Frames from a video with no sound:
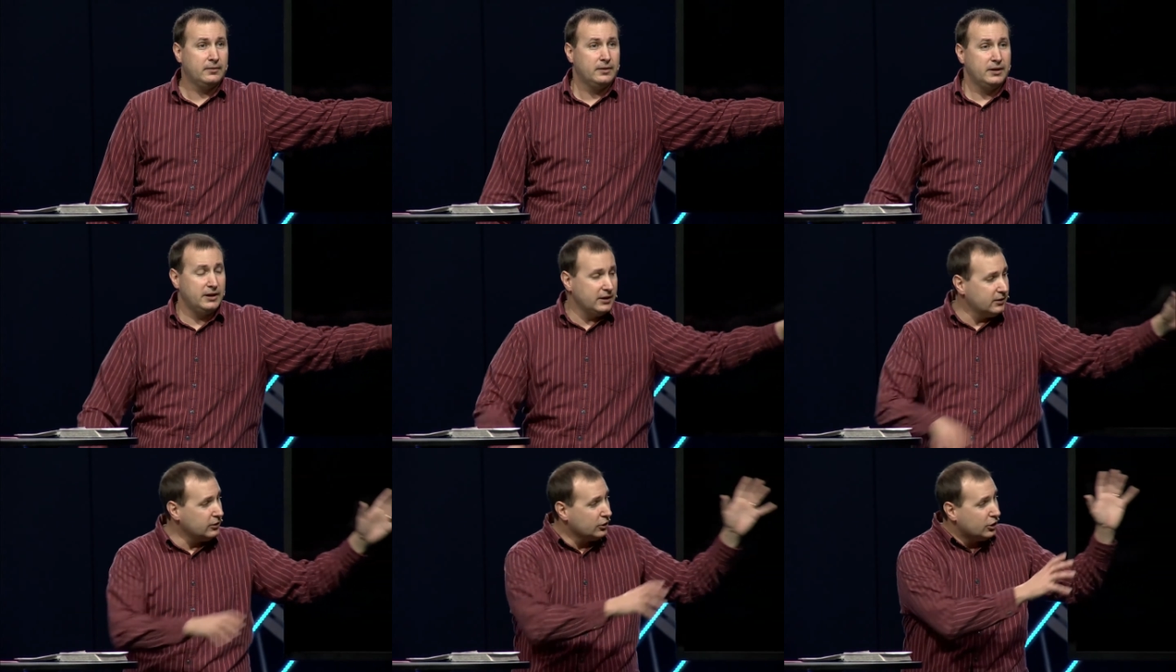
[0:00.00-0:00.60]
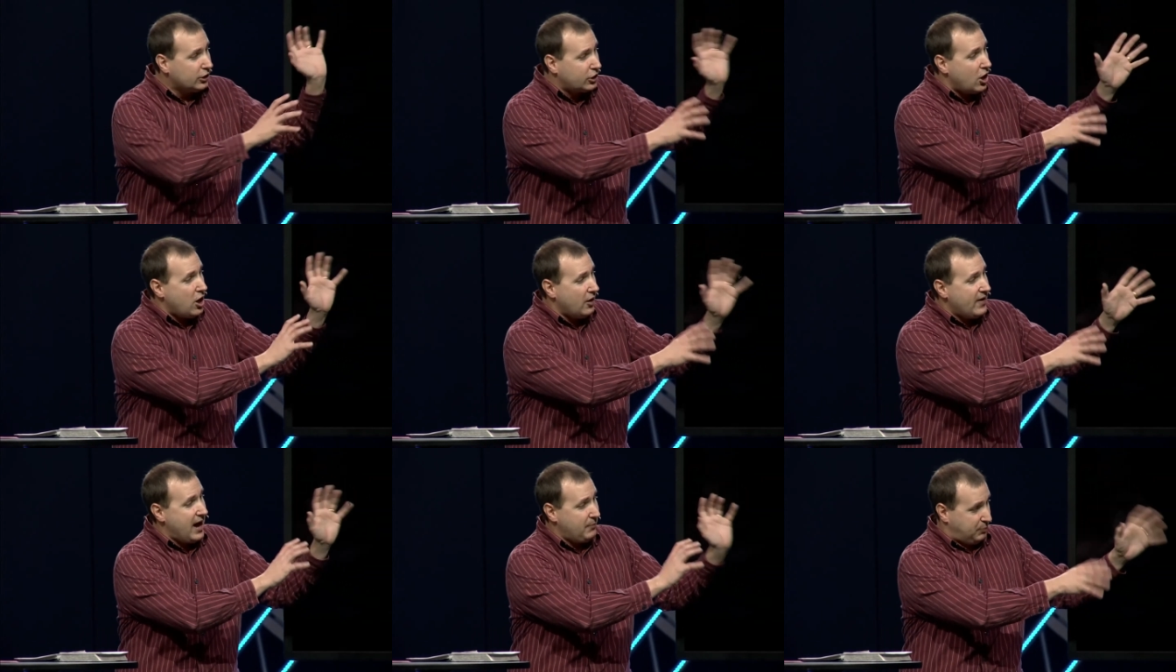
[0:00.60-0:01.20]
It didn't look
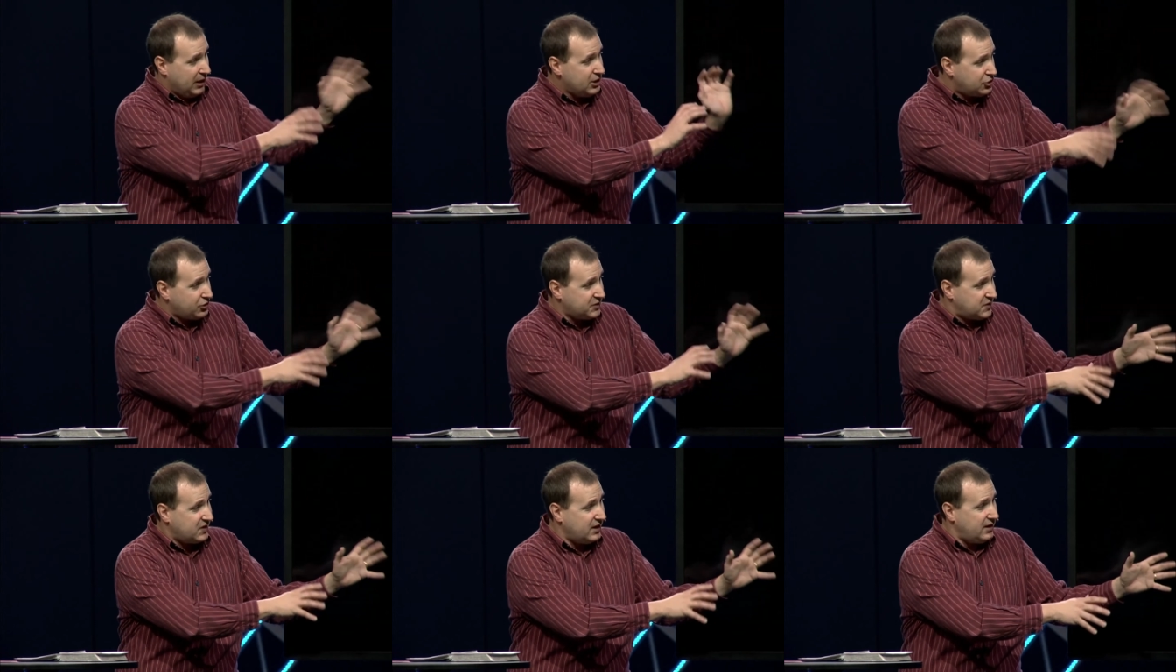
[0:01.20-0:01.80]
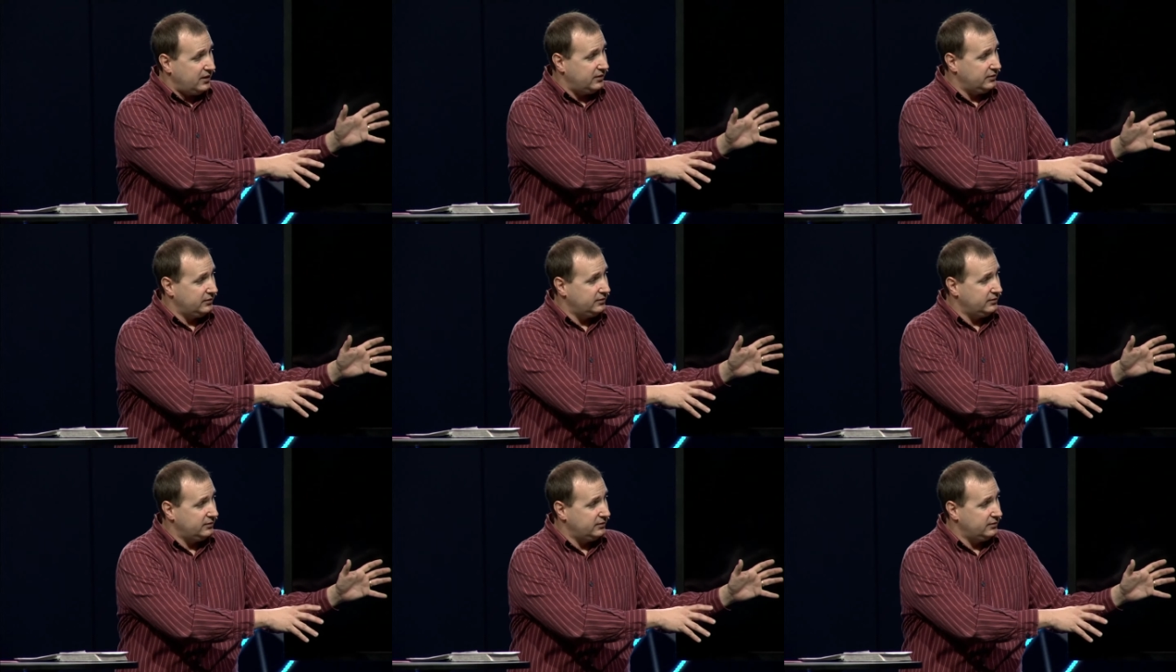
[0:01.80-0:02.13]
all that Pinteresty.